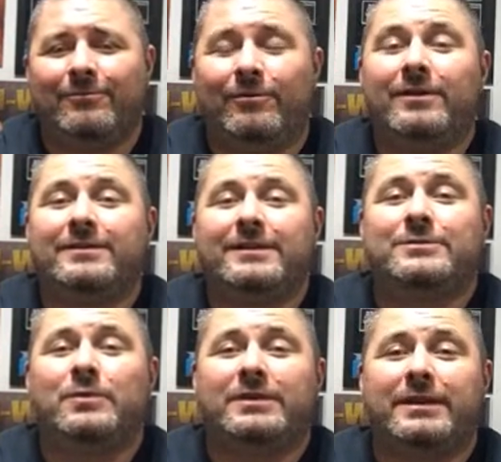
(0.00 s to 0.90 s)
Well,
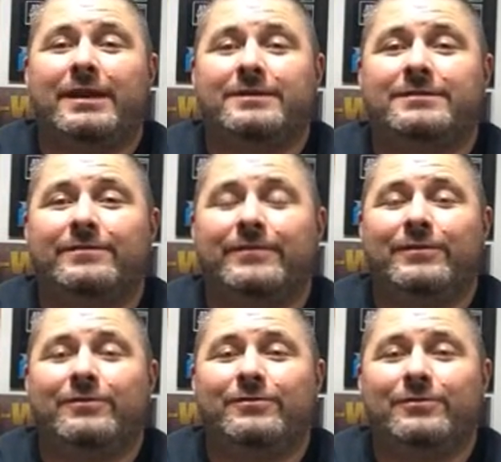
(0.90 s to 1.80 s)
guess what, guys? If
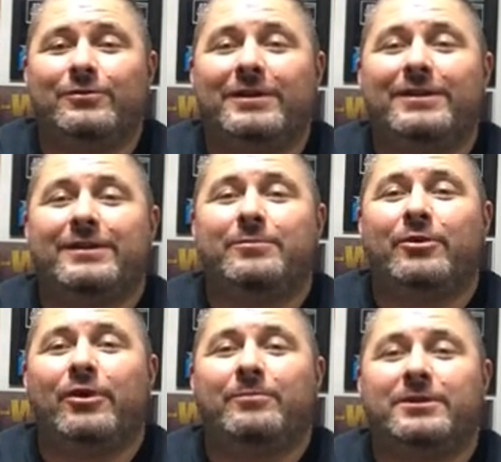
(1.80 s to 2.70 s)
you knew anything
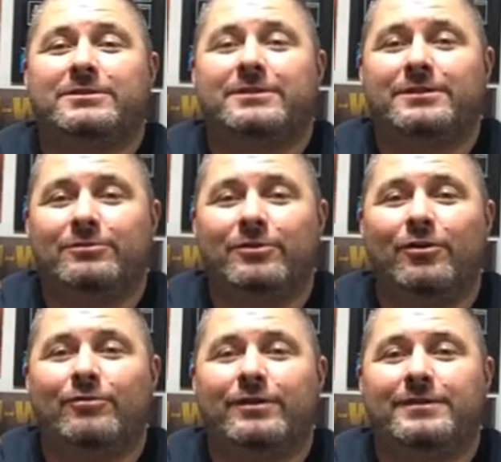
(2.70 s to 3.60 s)
about arm wrestling, you'd
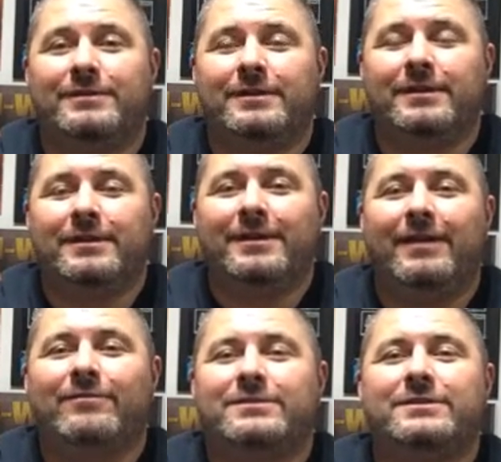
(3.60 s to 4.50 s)
know that
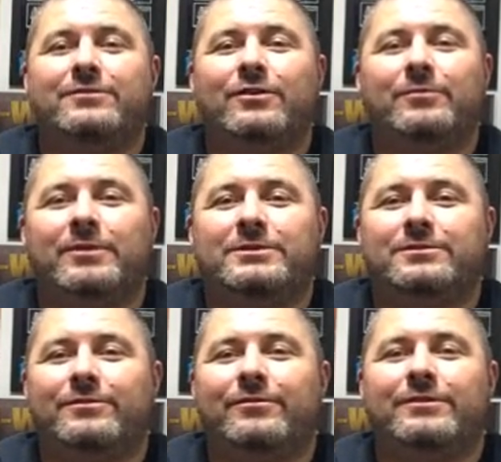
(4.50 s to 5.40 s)
every single arm
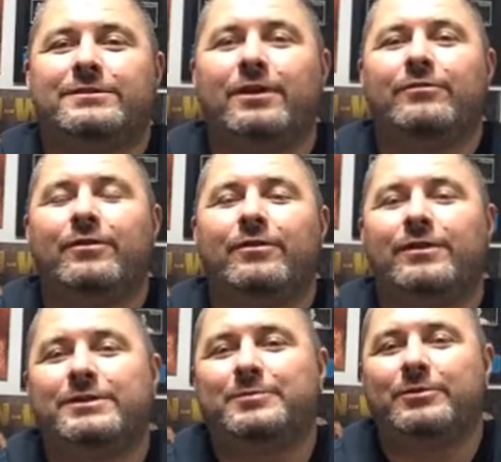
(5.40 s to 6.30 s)
wrestler there is out there
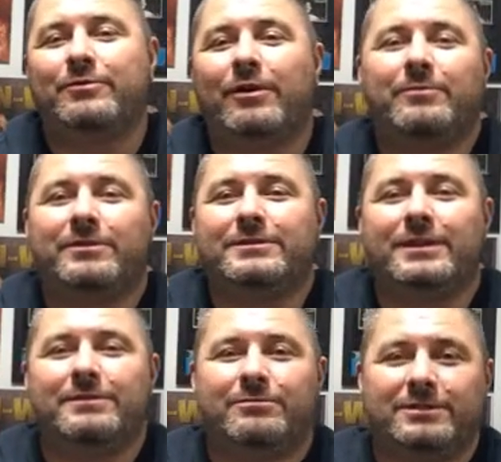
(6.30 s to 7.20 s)
that has put their arm on the
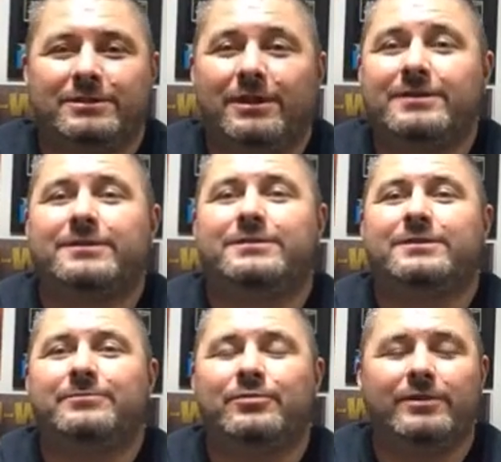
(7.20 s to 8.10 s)
table has lost at
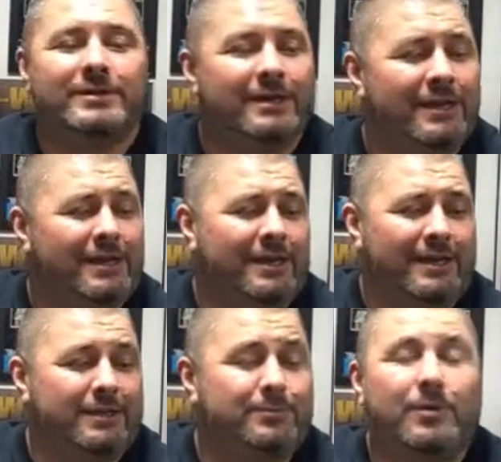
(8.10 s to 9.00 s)
some point,
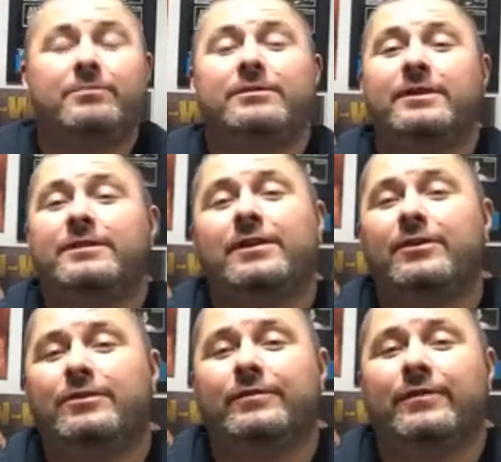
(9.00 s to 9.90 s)
and it's probably not that
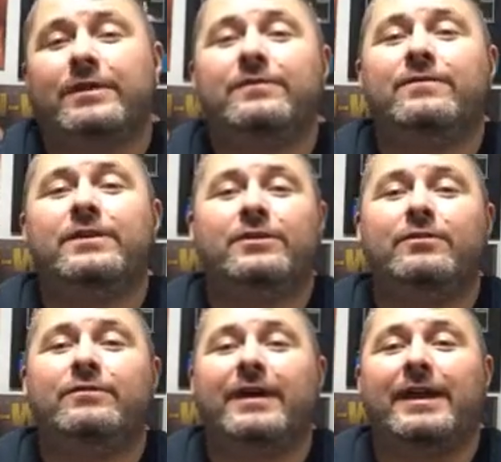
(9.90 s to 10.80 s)
hard to find a
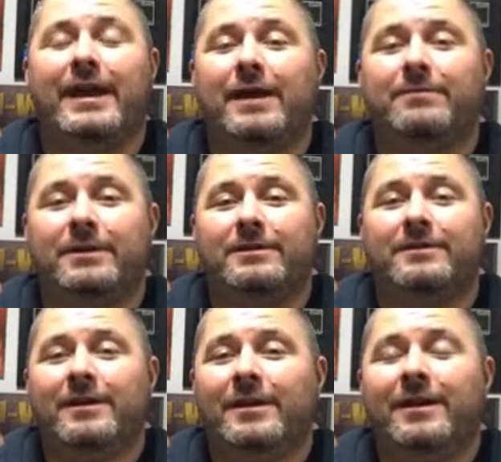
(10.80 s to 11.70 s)
video of that happening.
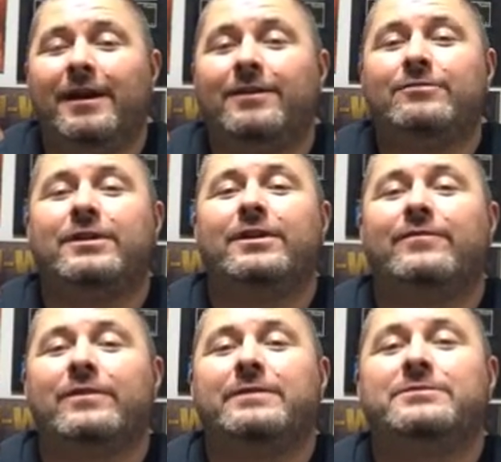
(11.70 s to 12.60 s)
I don't care
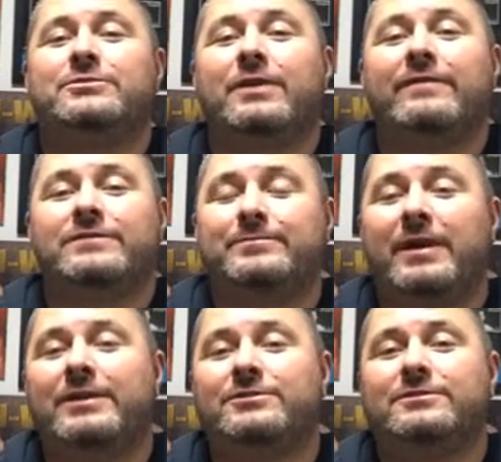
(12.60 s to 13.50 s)
if your name is Travis
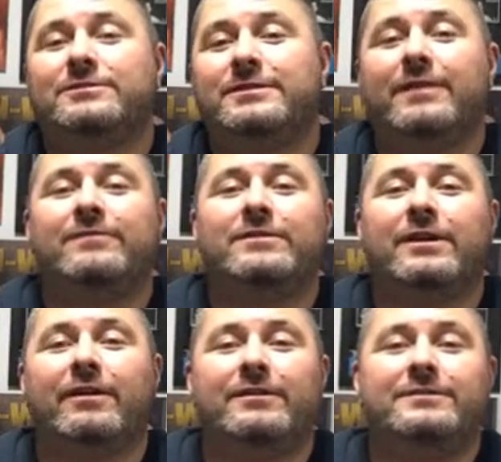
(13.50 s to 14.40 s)
Badgent, Devin
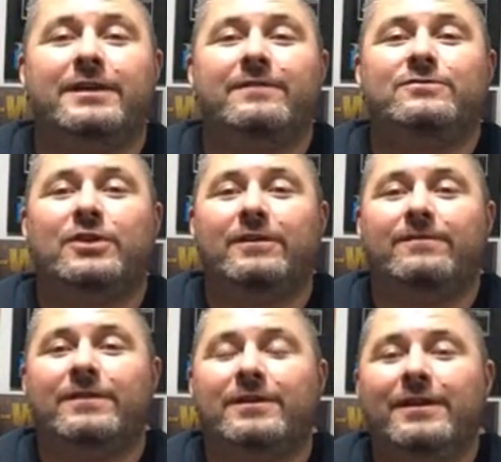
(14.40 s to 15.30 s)
Larratt, Dave
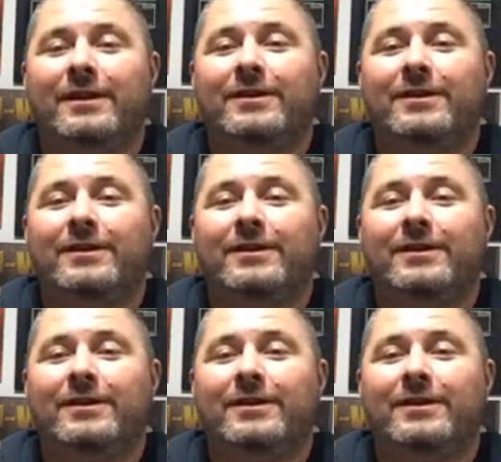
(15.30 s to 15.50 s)
Chafee,